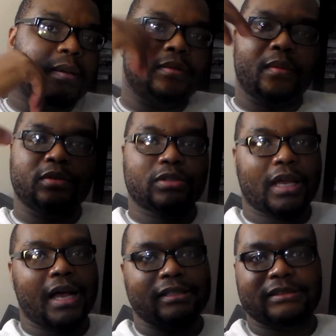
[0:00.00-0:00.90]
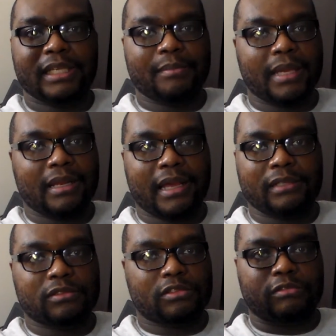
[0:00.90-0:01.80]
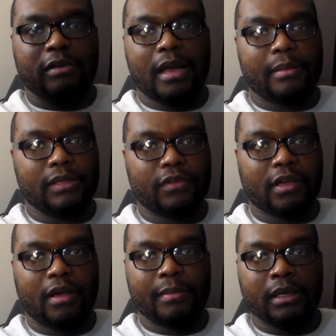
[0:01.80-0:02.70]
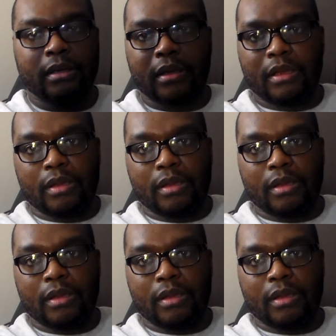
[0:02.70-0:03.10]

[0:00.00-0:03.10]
let me know what you guys think, man. Like, subscribe, leave a comment.